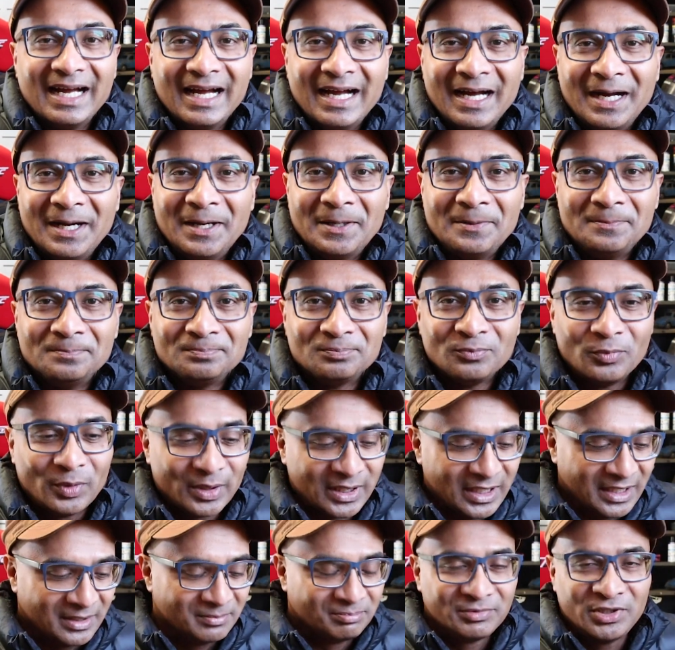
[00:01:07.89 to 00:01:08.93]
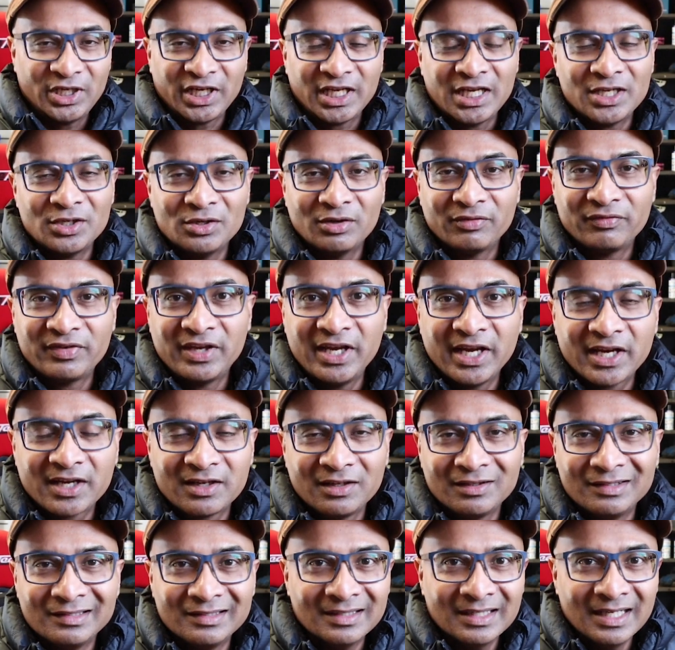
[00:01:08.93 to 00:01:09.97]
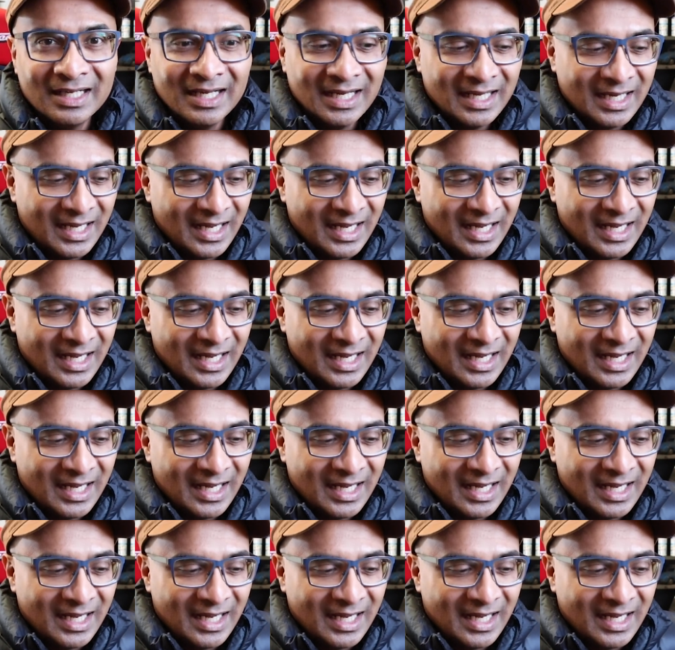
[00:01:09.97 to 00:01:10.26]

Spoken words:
whether checking your vehicle